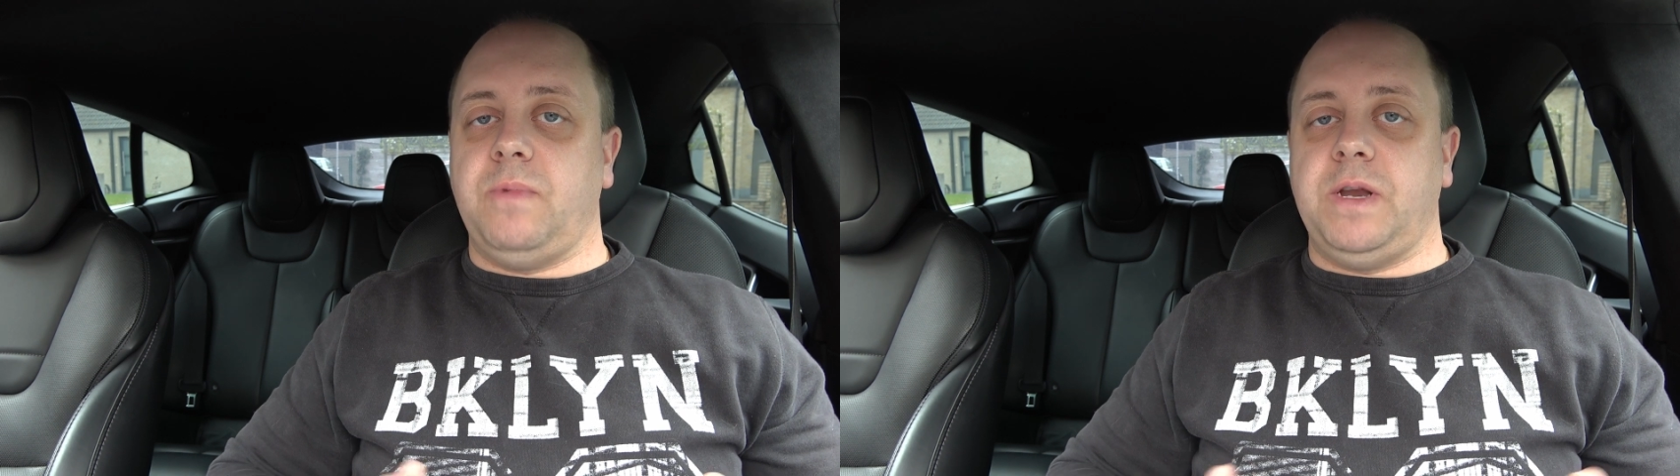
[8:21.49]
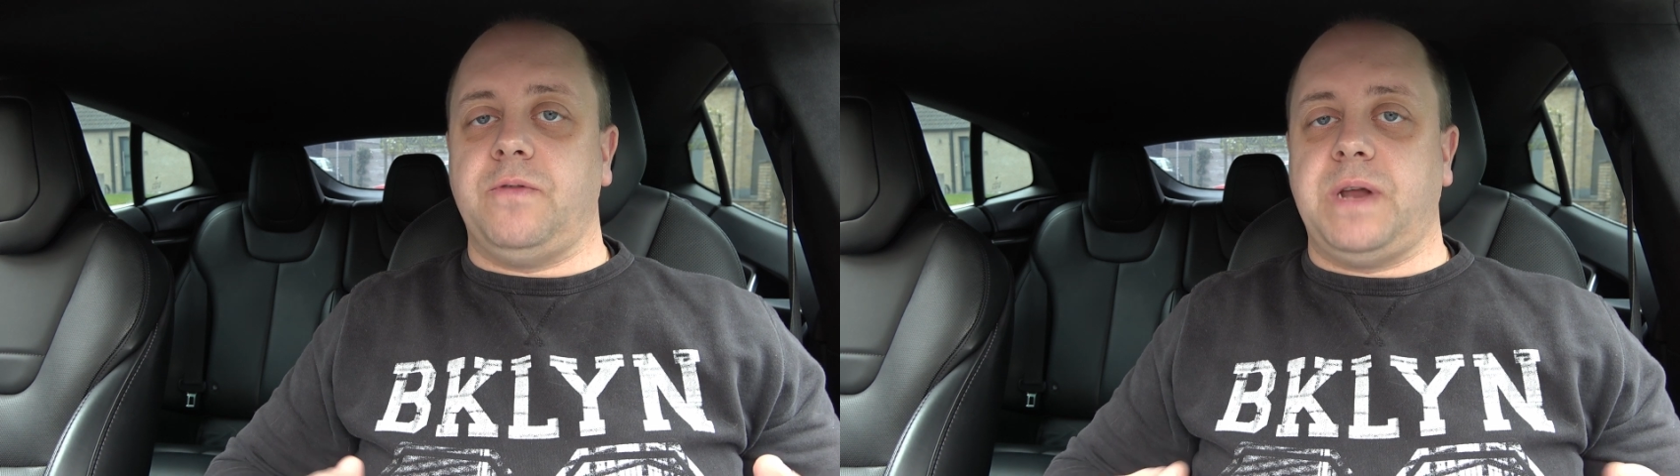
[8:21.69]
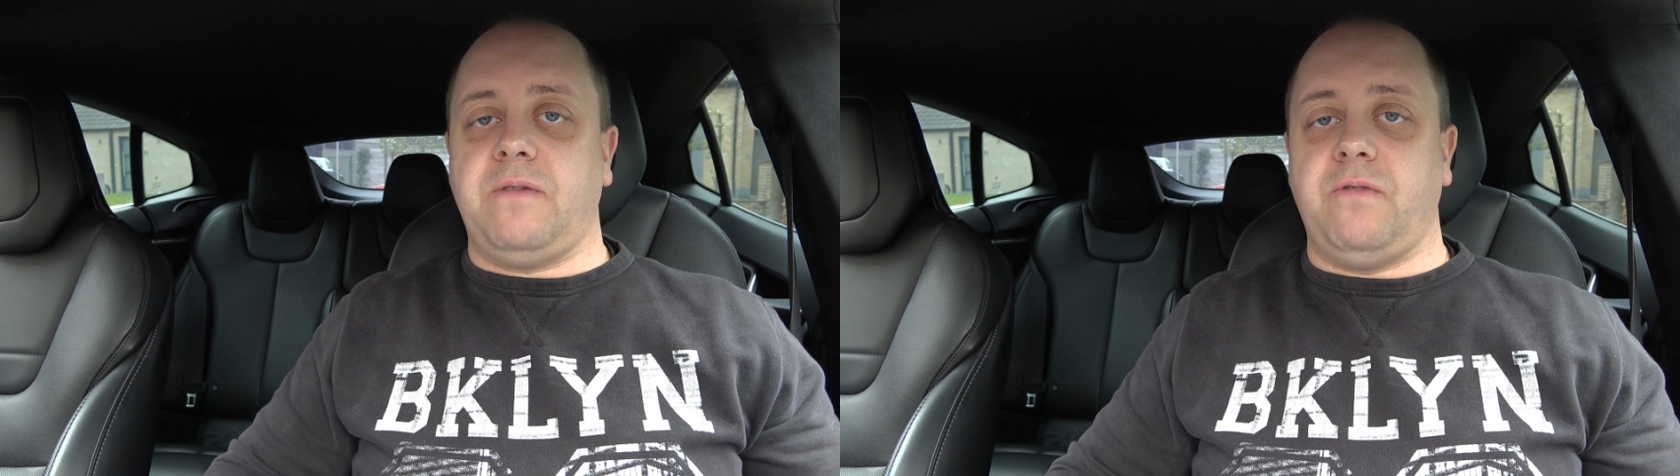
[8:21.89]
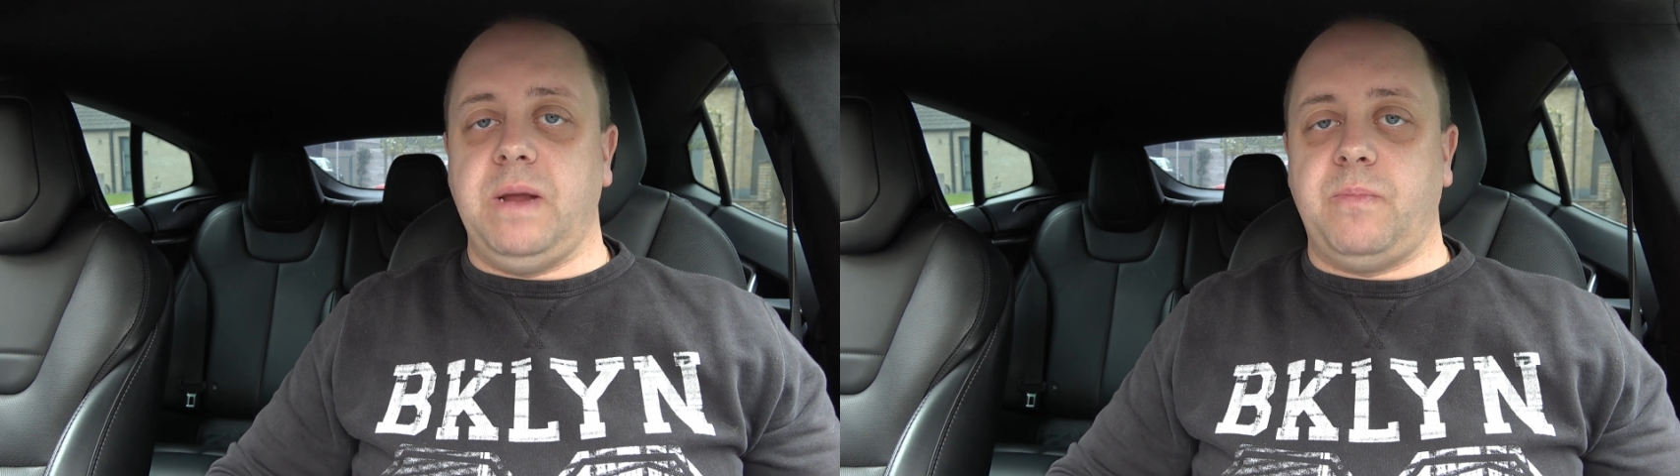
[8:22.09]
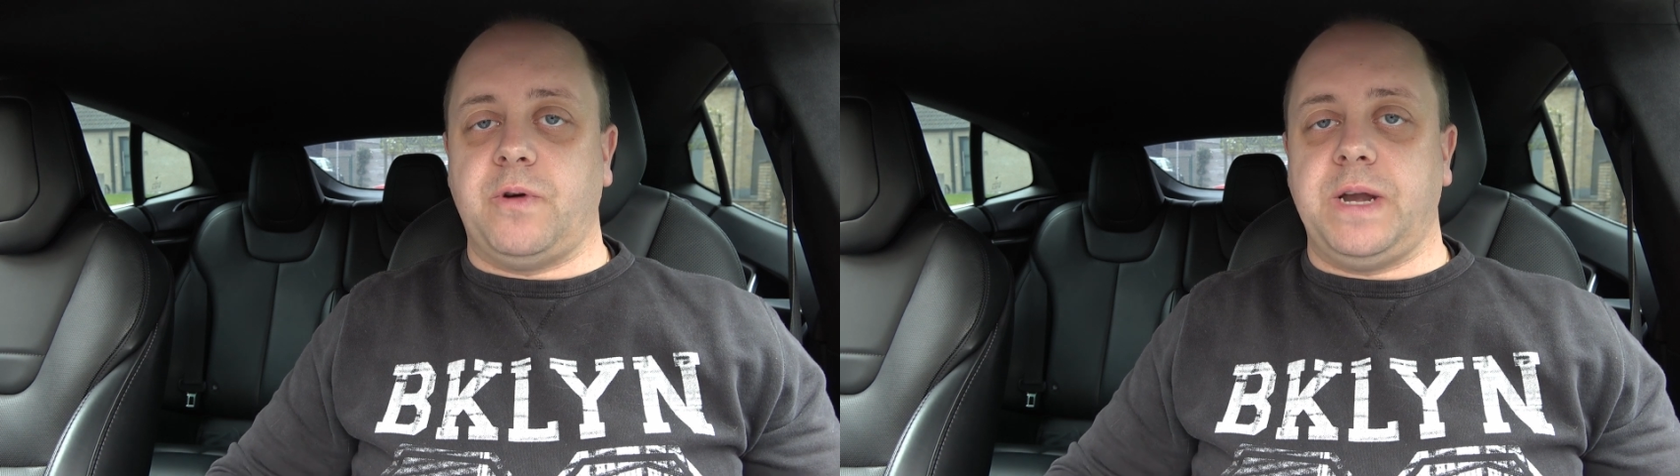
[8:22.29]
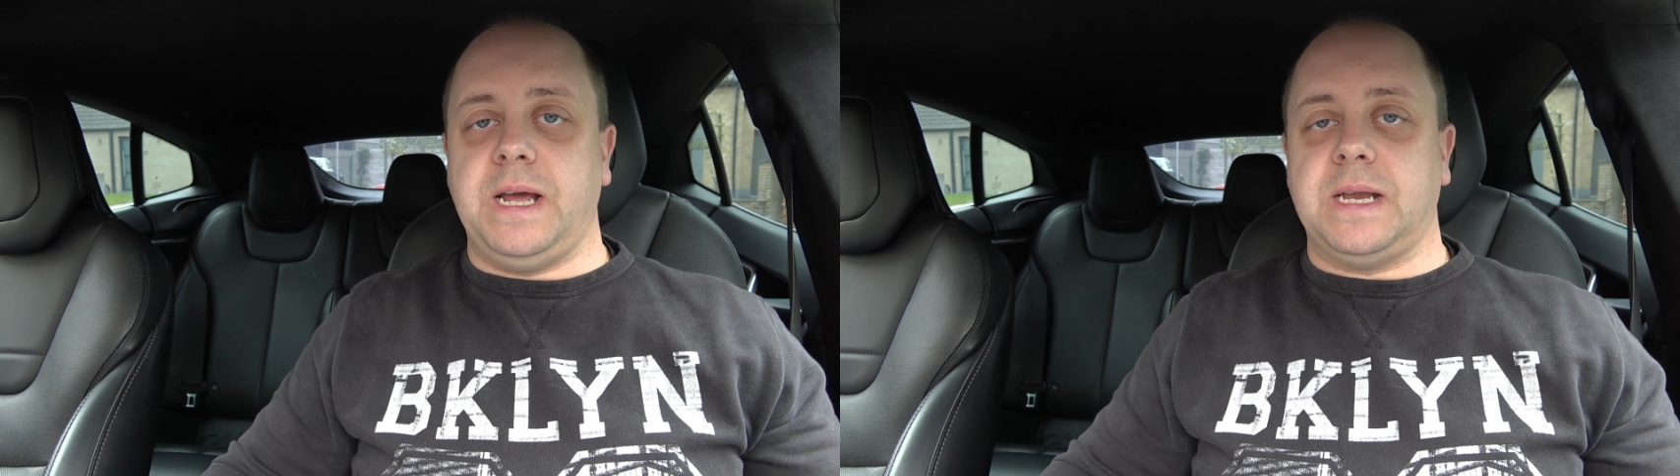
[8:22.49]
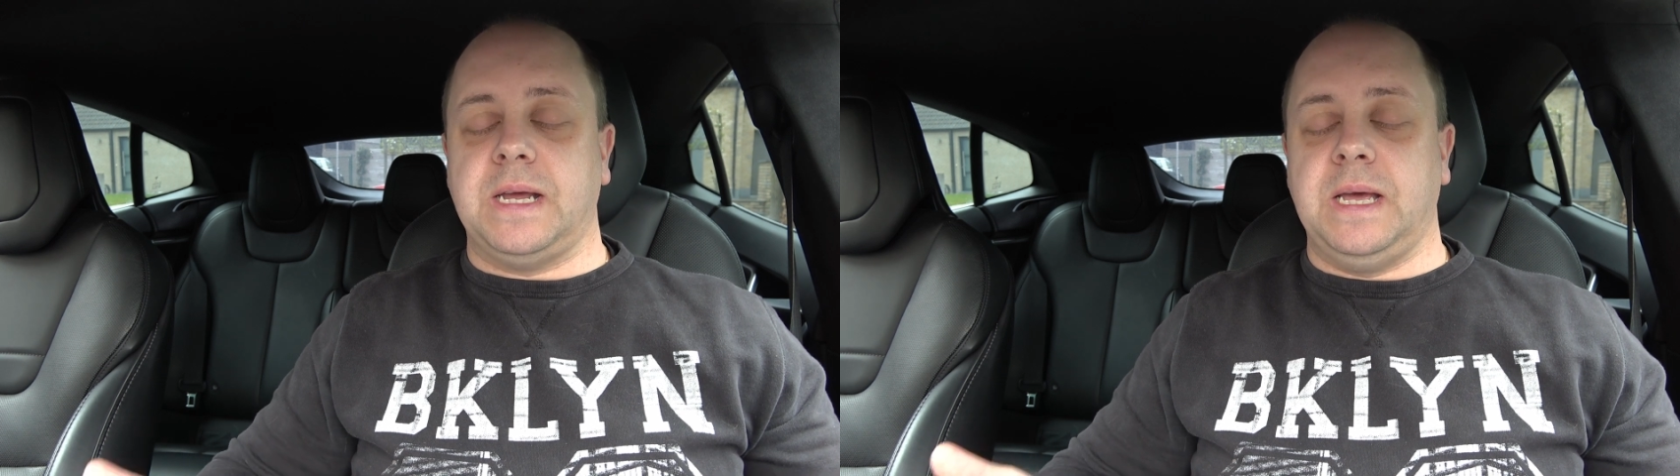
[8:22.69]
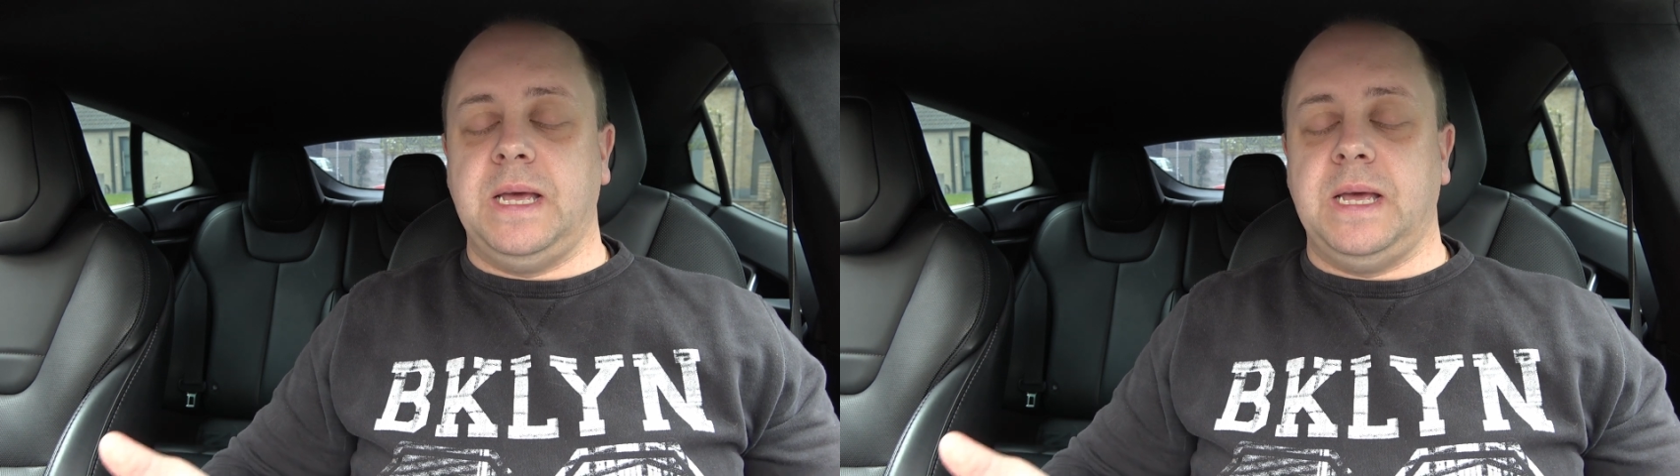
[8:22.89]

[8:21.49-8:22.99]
we don't have report yet.